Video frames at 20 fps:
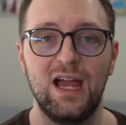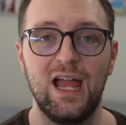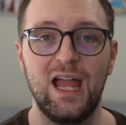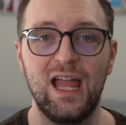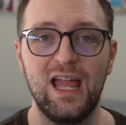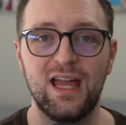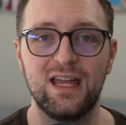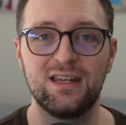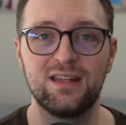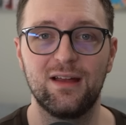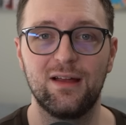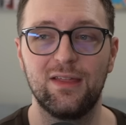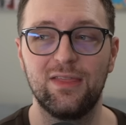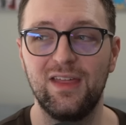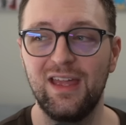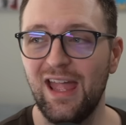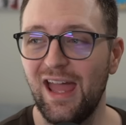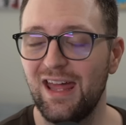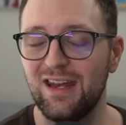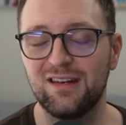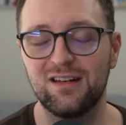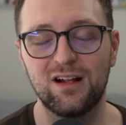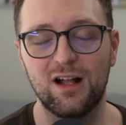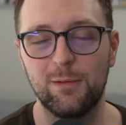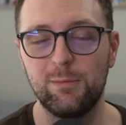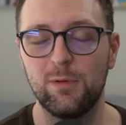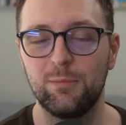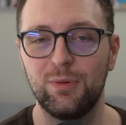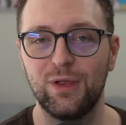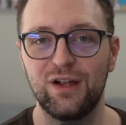And they added a
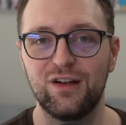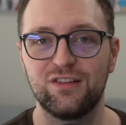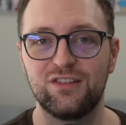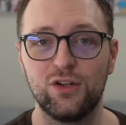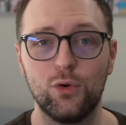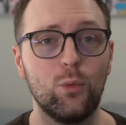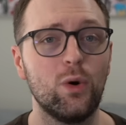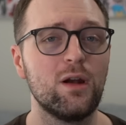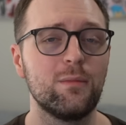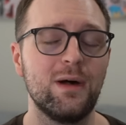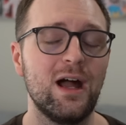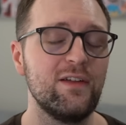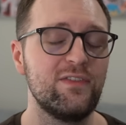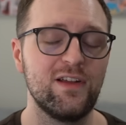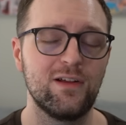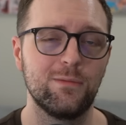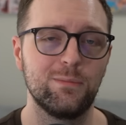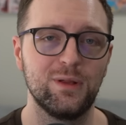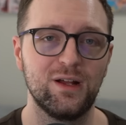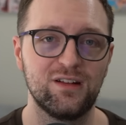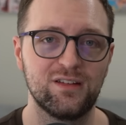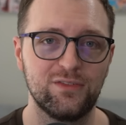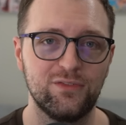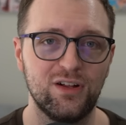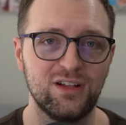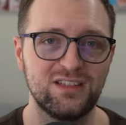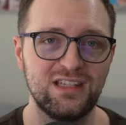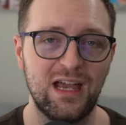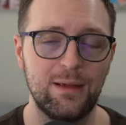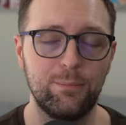couple players, too. One of my favorite players of
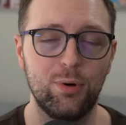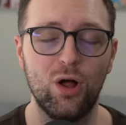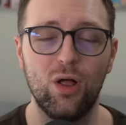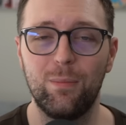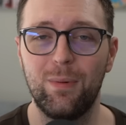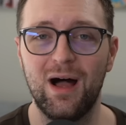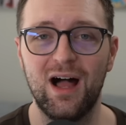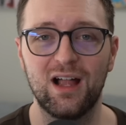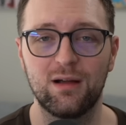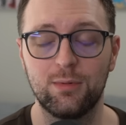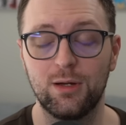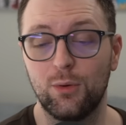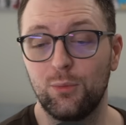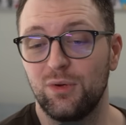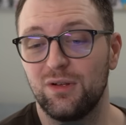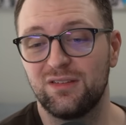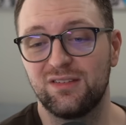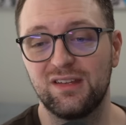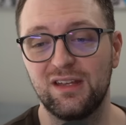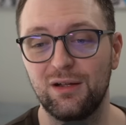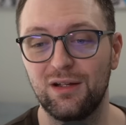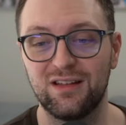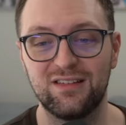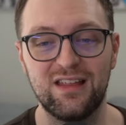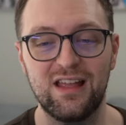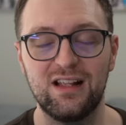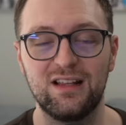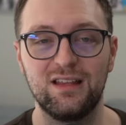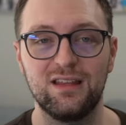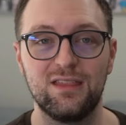all time, Paul Pogba. We'll see
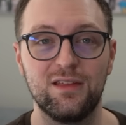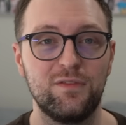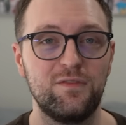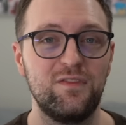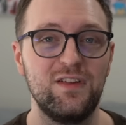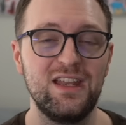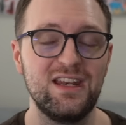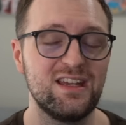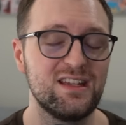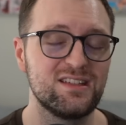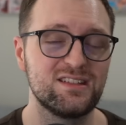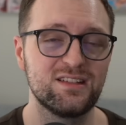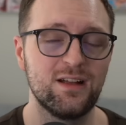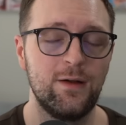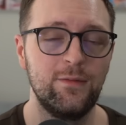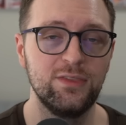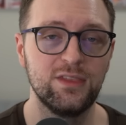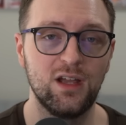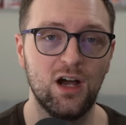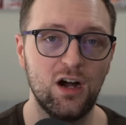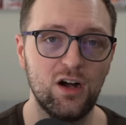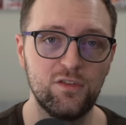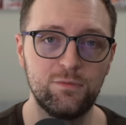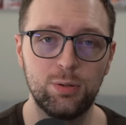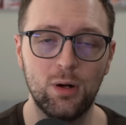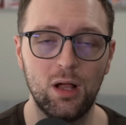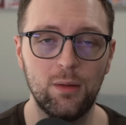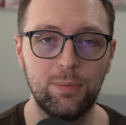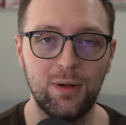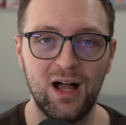exactly the fitness of
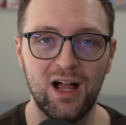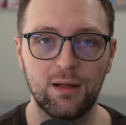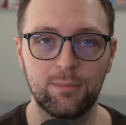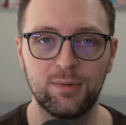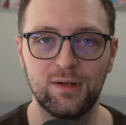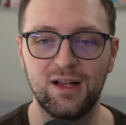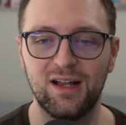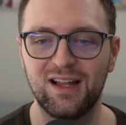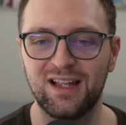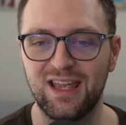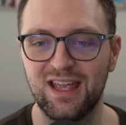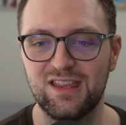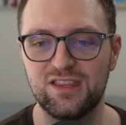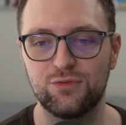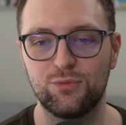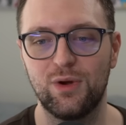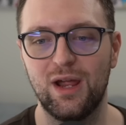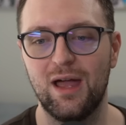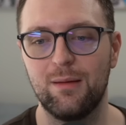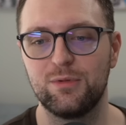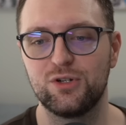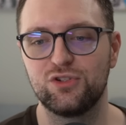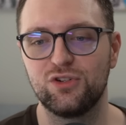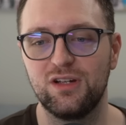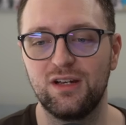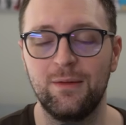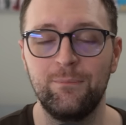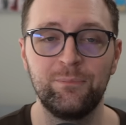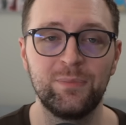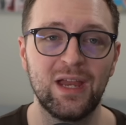Paul Pogba against Real
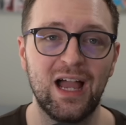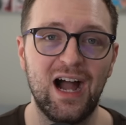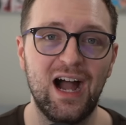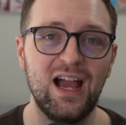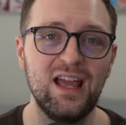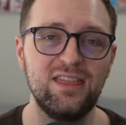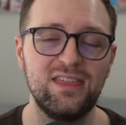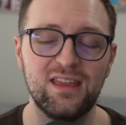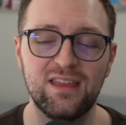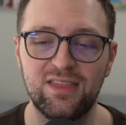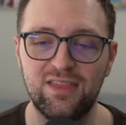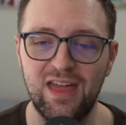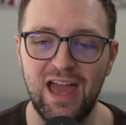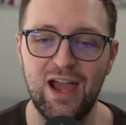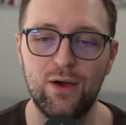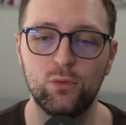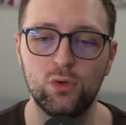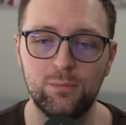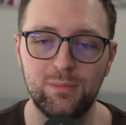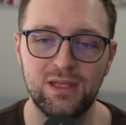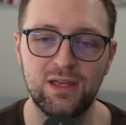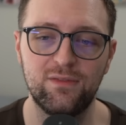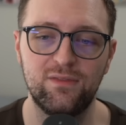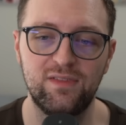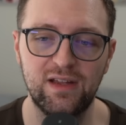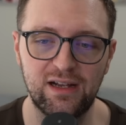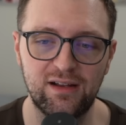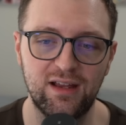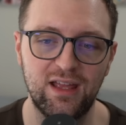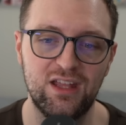Madrid. I think that will be a
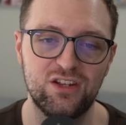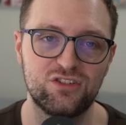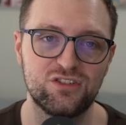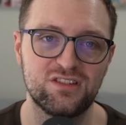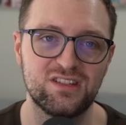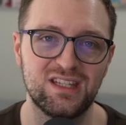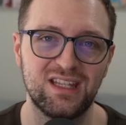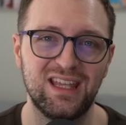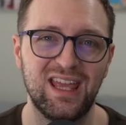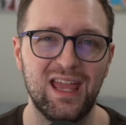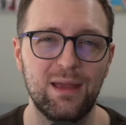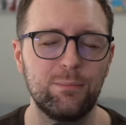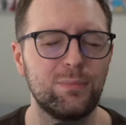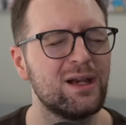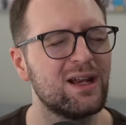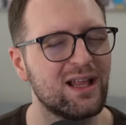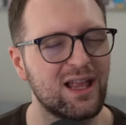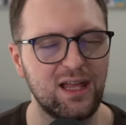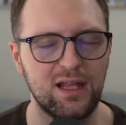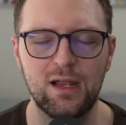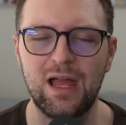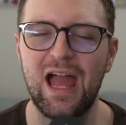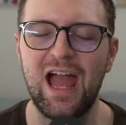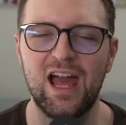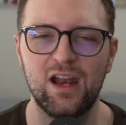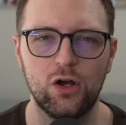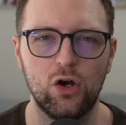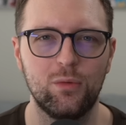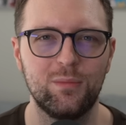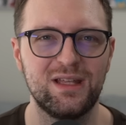very interesting game, but again,
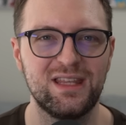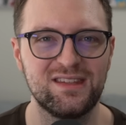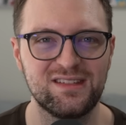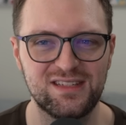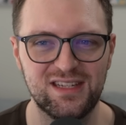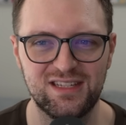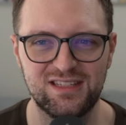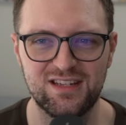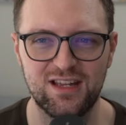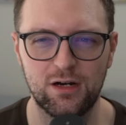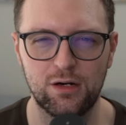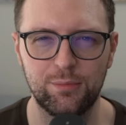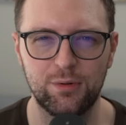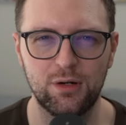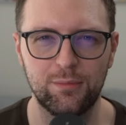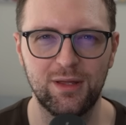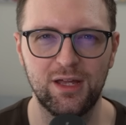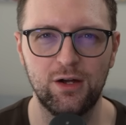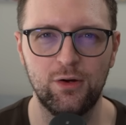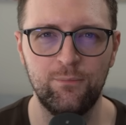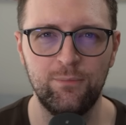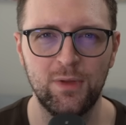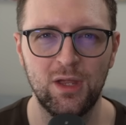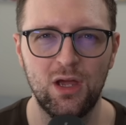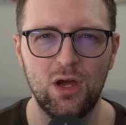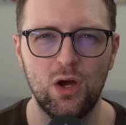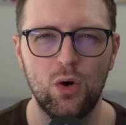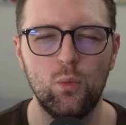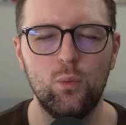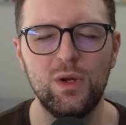at home in the Santiago Bernabeu.
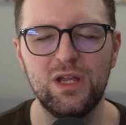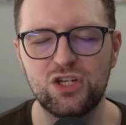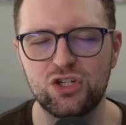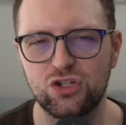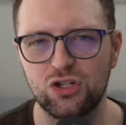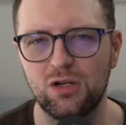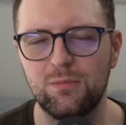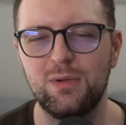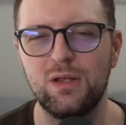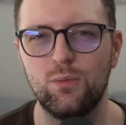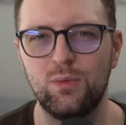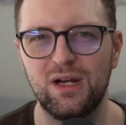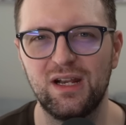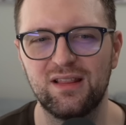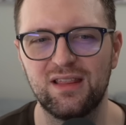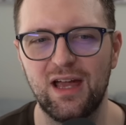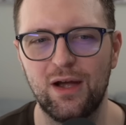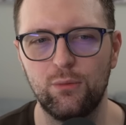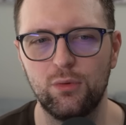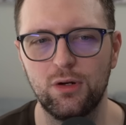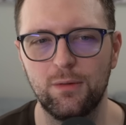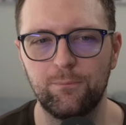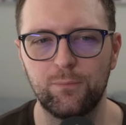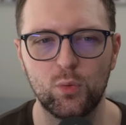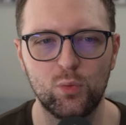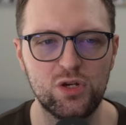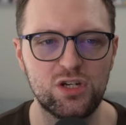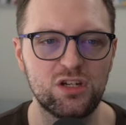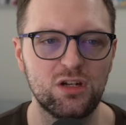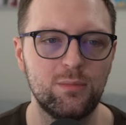We should be winning that one.
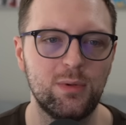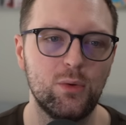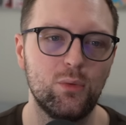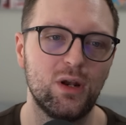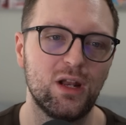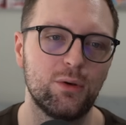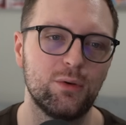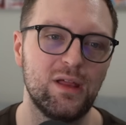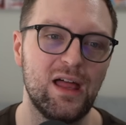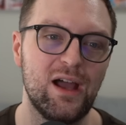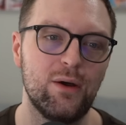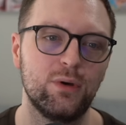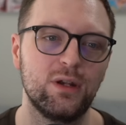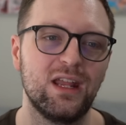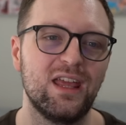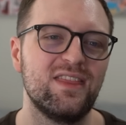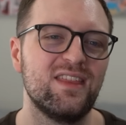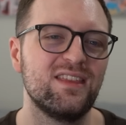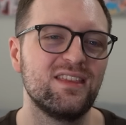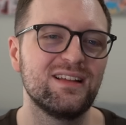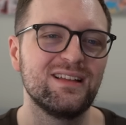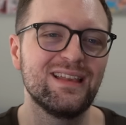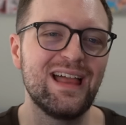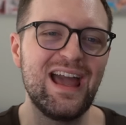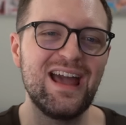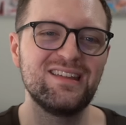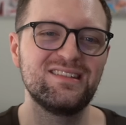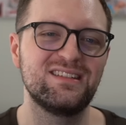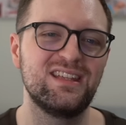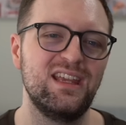We should be winning that one. And then the
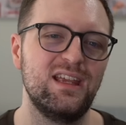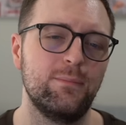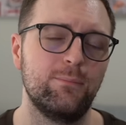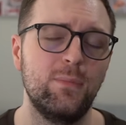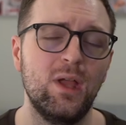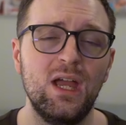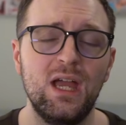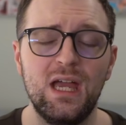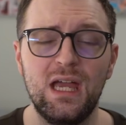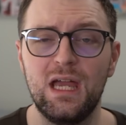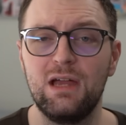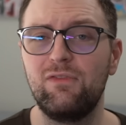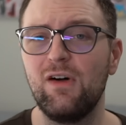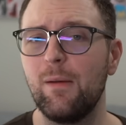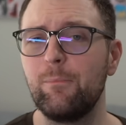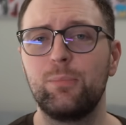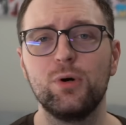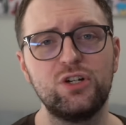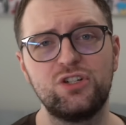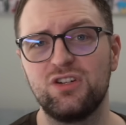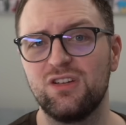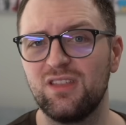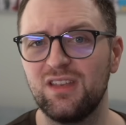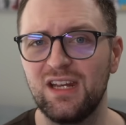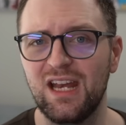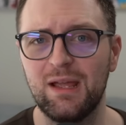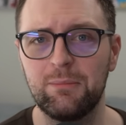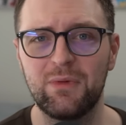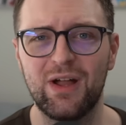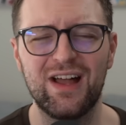last team, if I butcher the
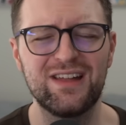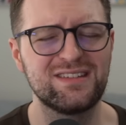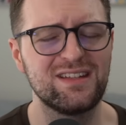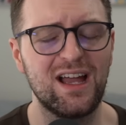name, guys,